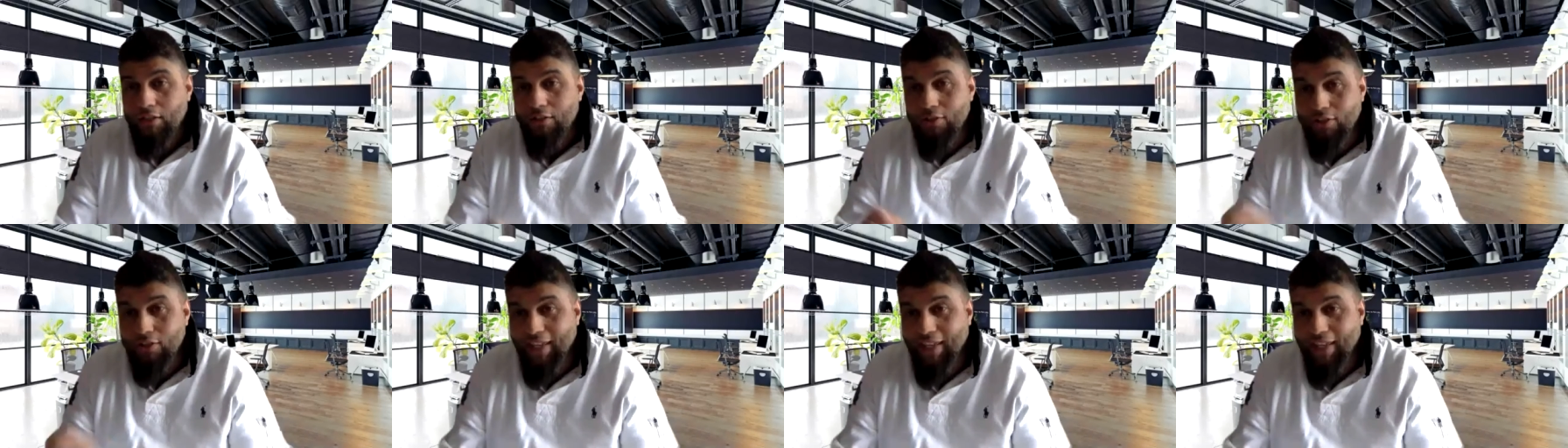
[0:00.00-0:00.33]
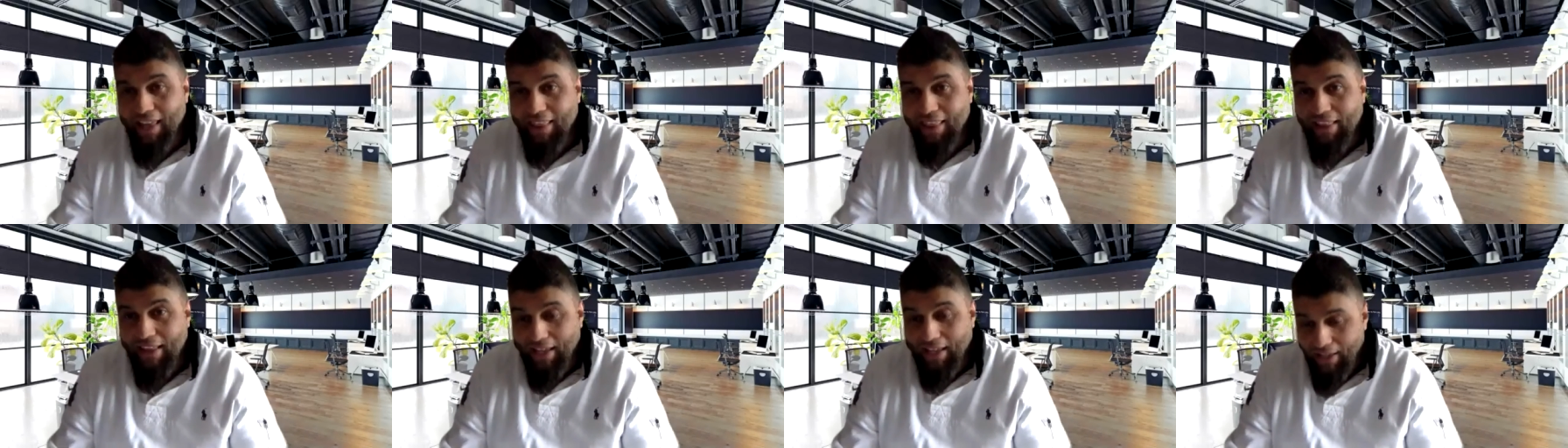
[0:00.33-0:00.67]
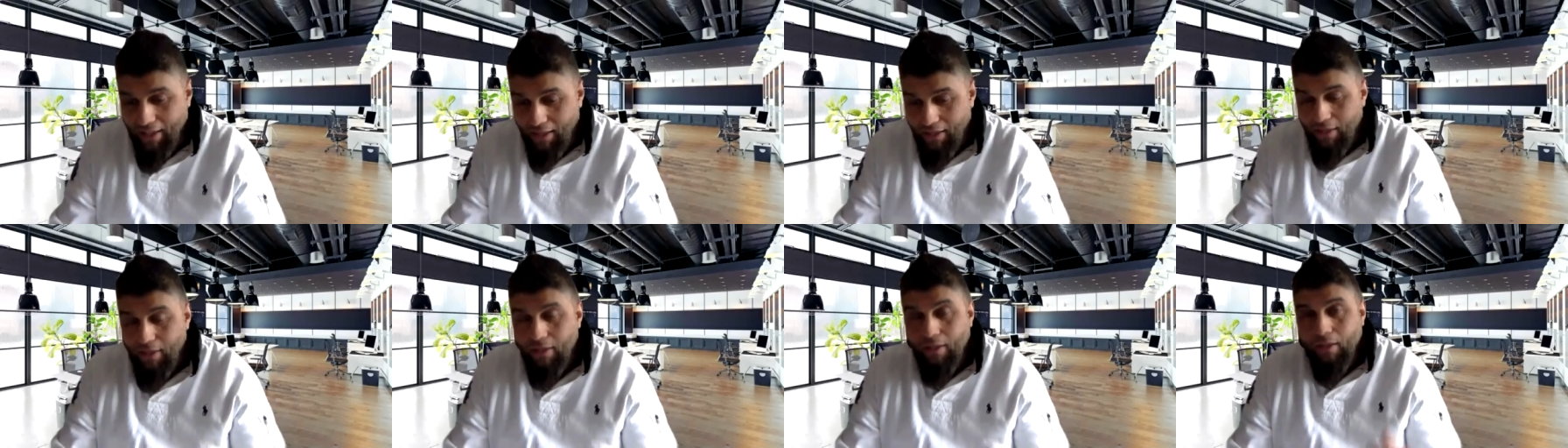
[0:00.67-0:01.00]
to get there.
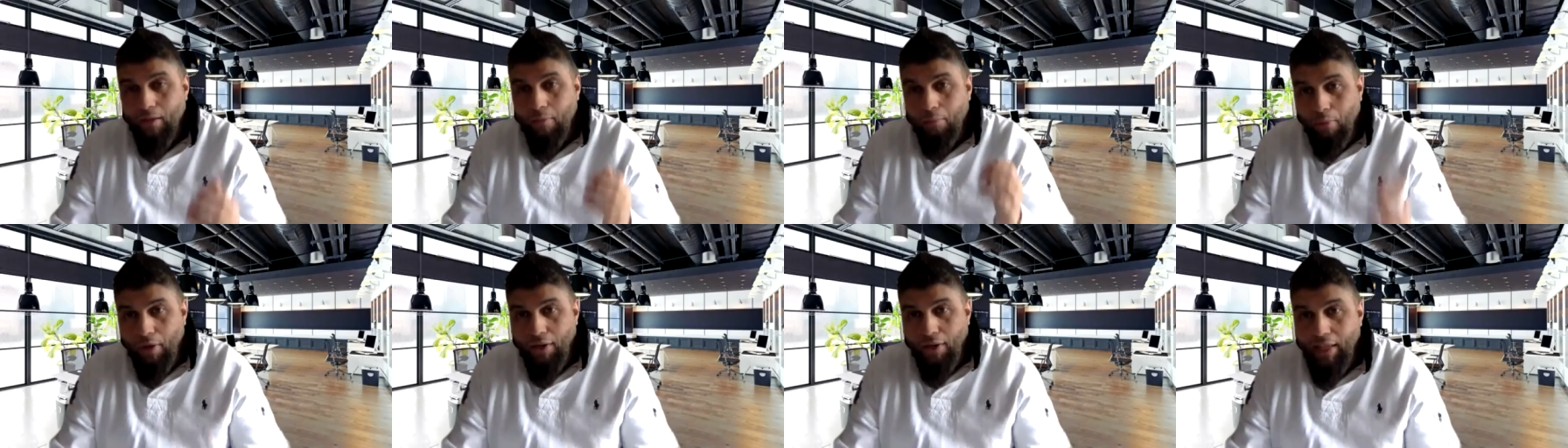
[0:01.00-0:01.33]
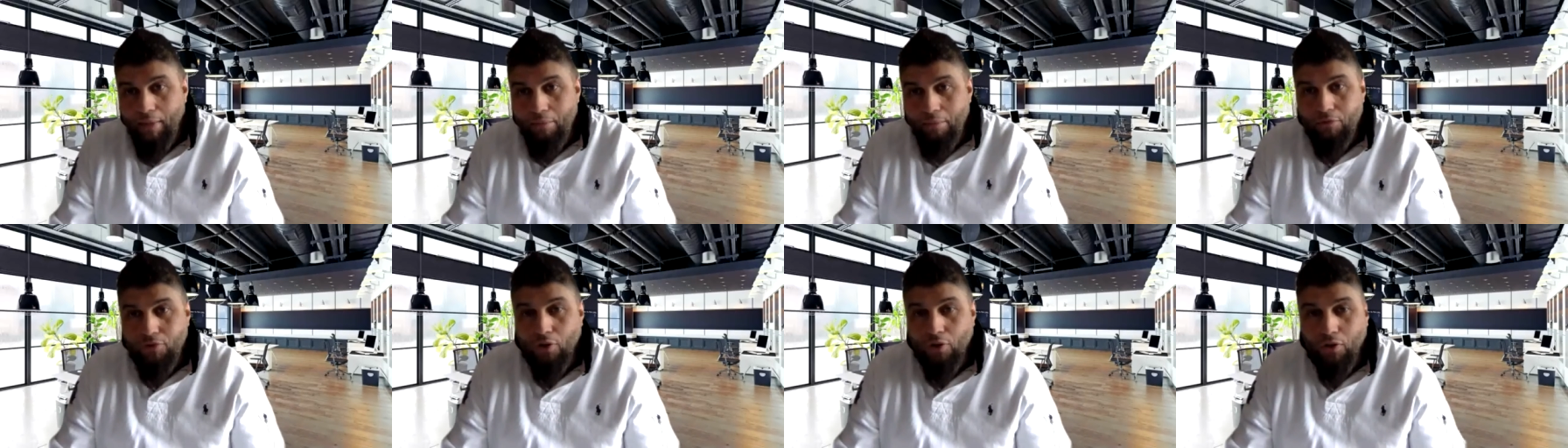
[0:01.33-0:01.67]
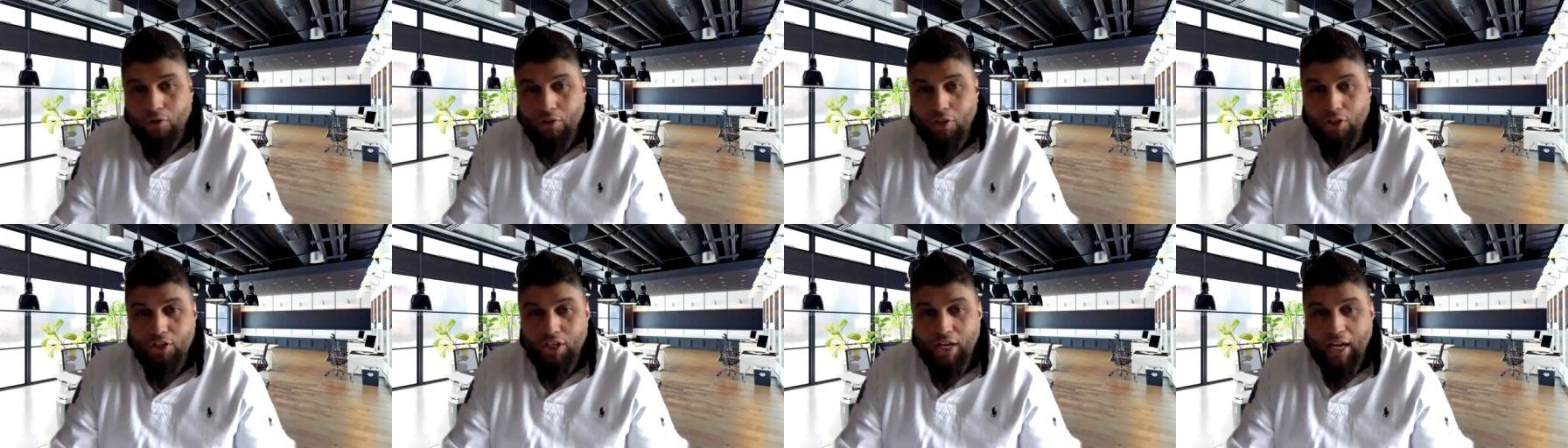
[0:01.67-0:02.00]
My name's
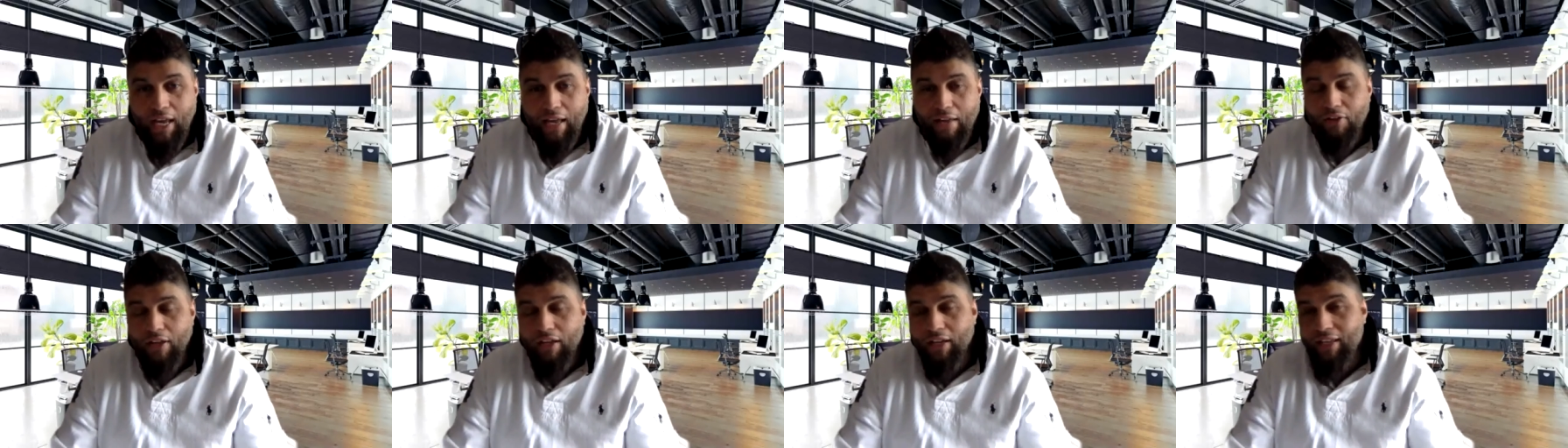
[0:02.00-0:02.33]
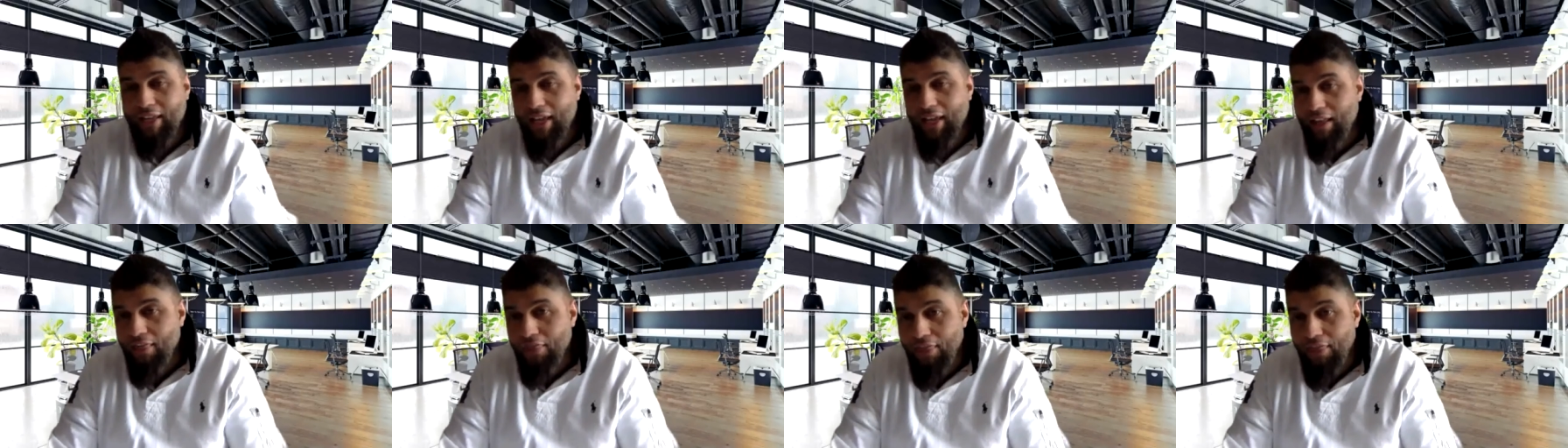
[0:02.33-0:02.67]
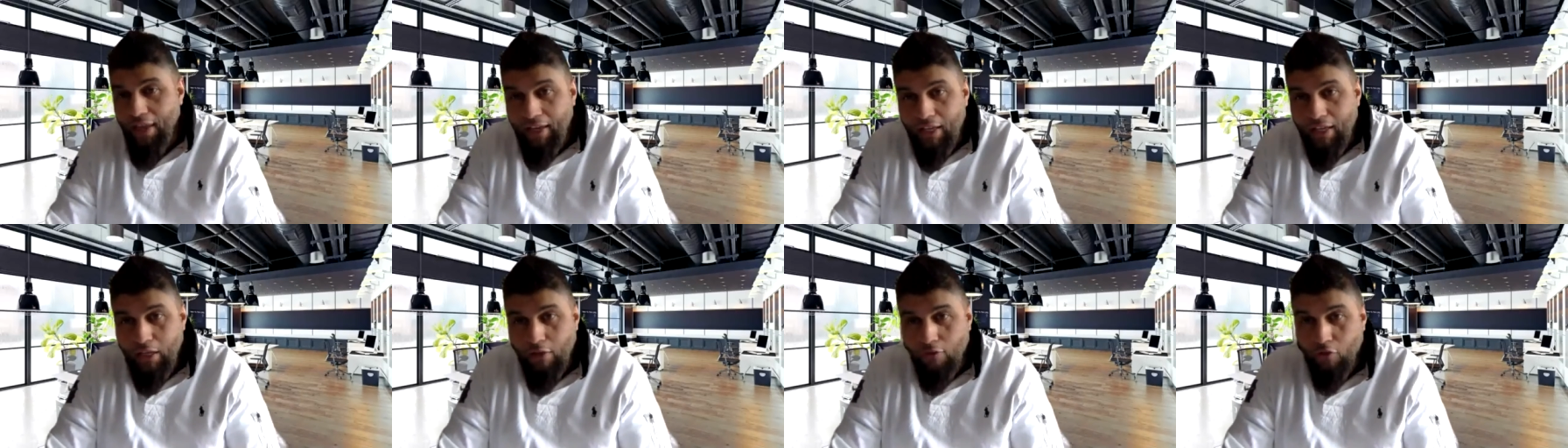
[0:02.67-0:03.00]
Dr. Jav. Again,
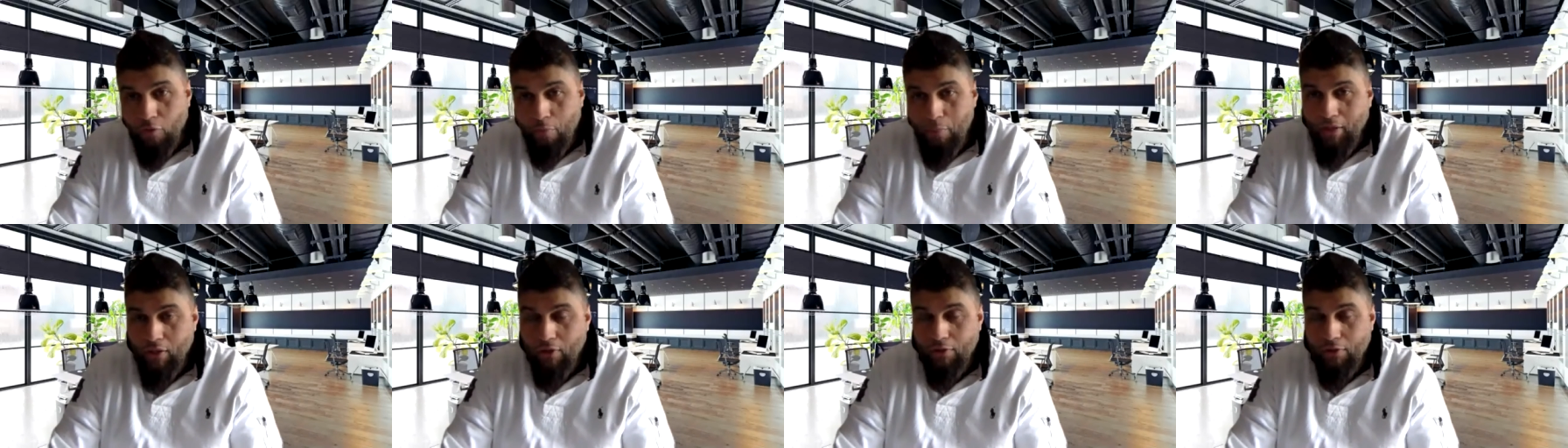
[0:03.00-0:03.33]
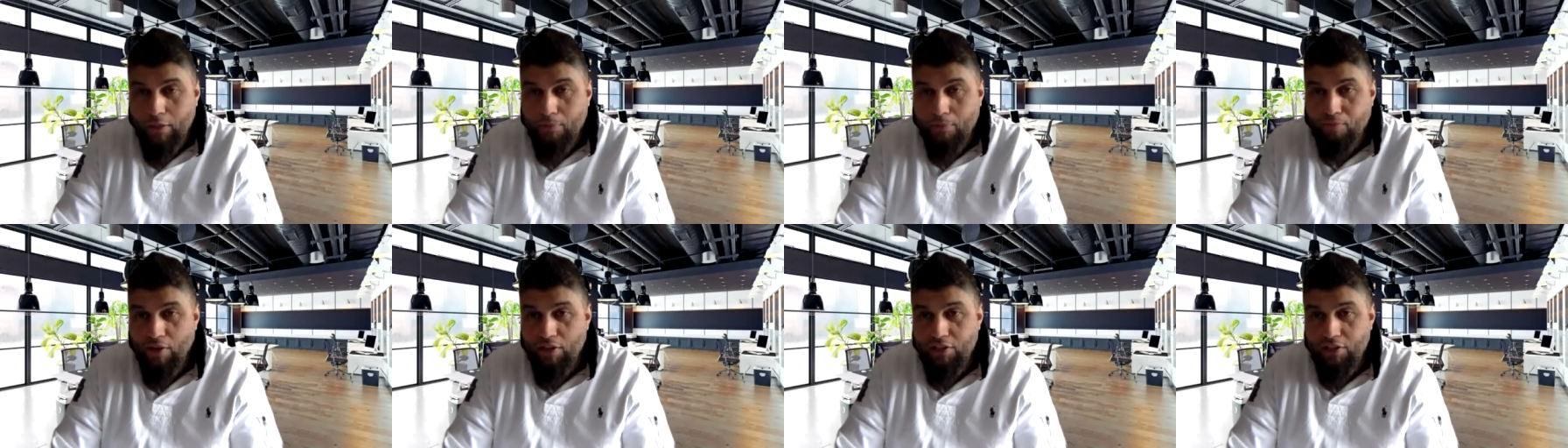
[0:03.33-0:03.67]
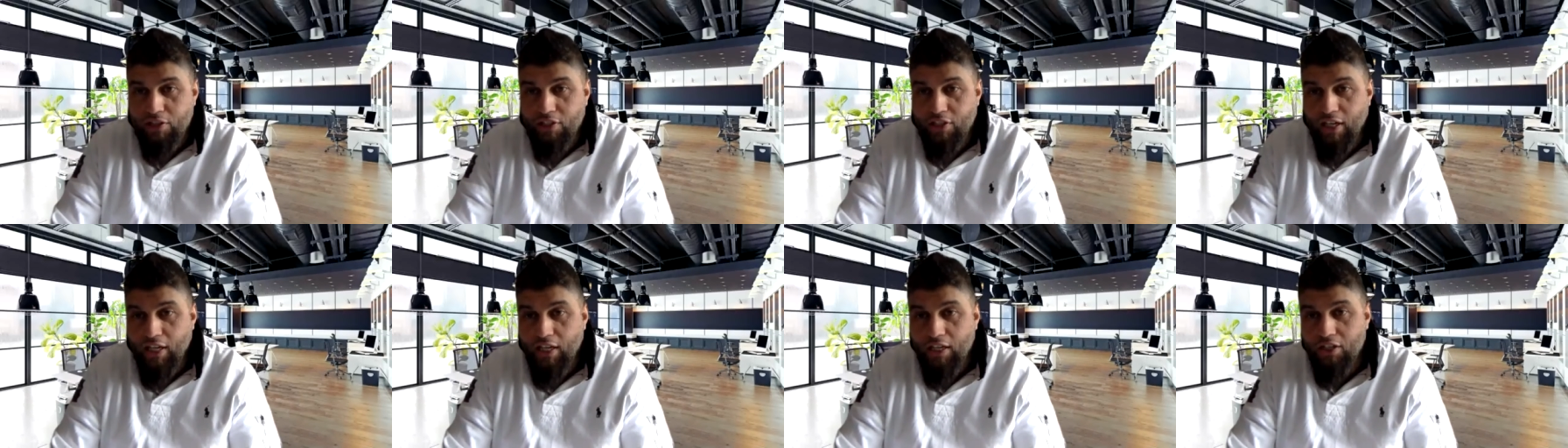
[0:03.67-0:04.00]
thank you for being on this
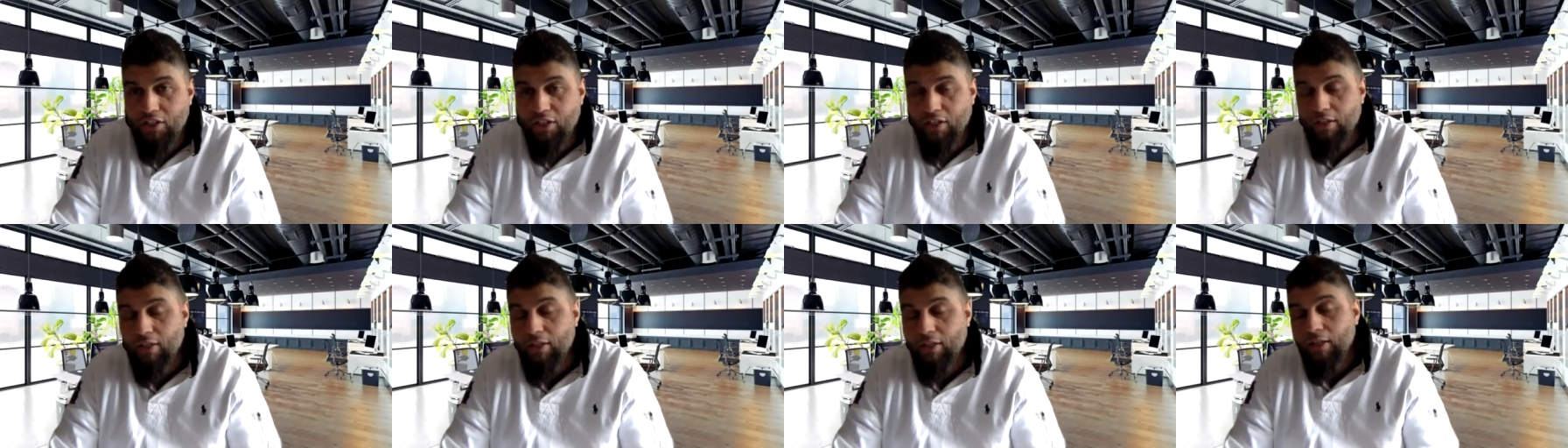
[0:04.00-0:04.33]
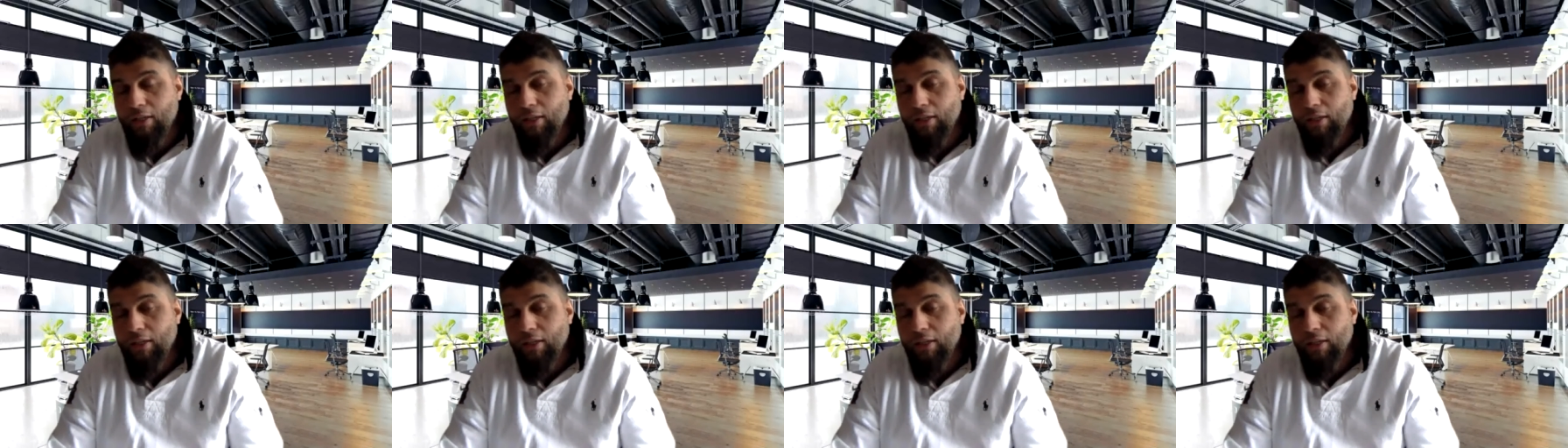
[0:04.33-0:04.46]
presentation.